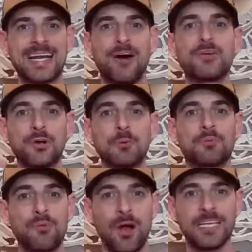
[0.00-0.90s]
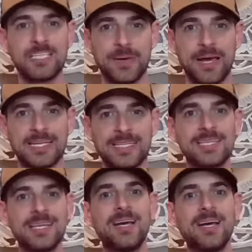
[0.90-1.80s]
how your
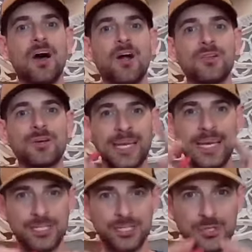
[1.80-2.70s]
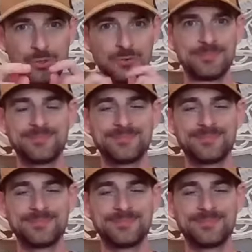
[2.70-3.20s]
prospects are looking at you,